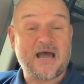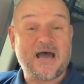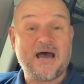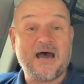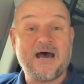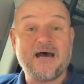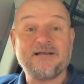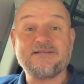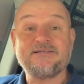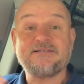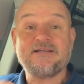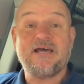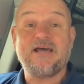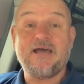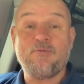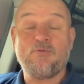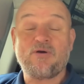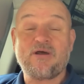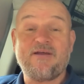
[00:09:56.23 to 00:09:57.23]
and
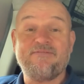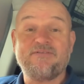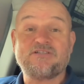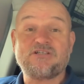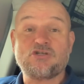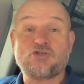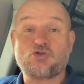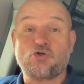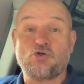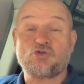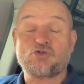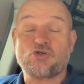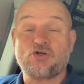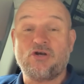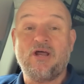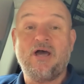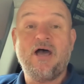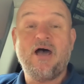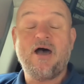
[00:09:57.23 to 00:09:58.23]
we're going to have a discussion